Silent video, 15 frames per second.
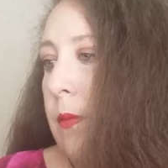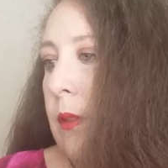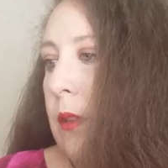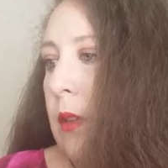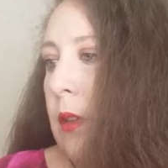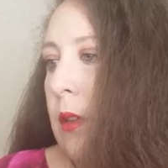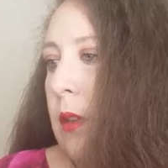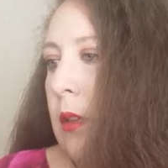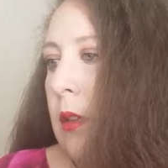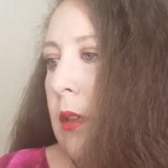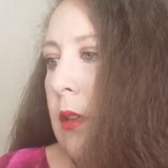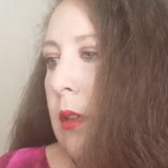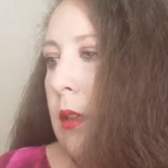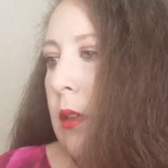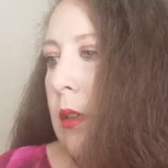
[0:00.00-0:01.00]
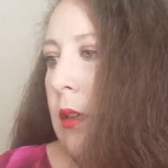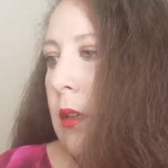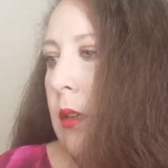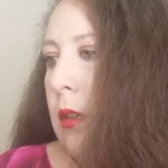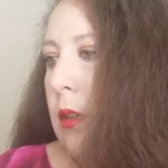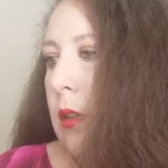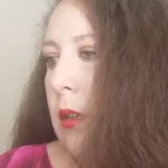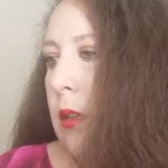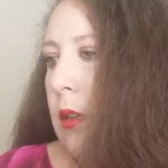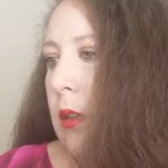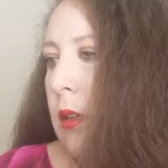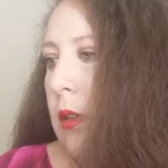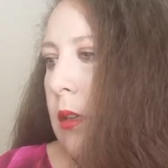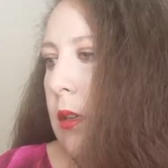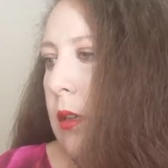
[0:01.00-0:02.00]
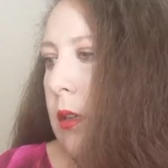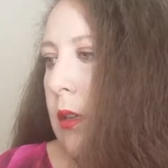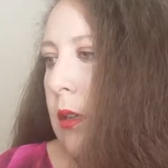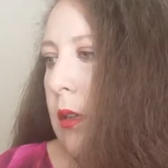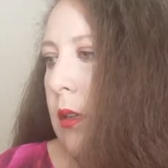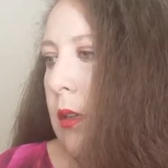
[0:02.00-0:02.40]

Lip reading: (no one is talking)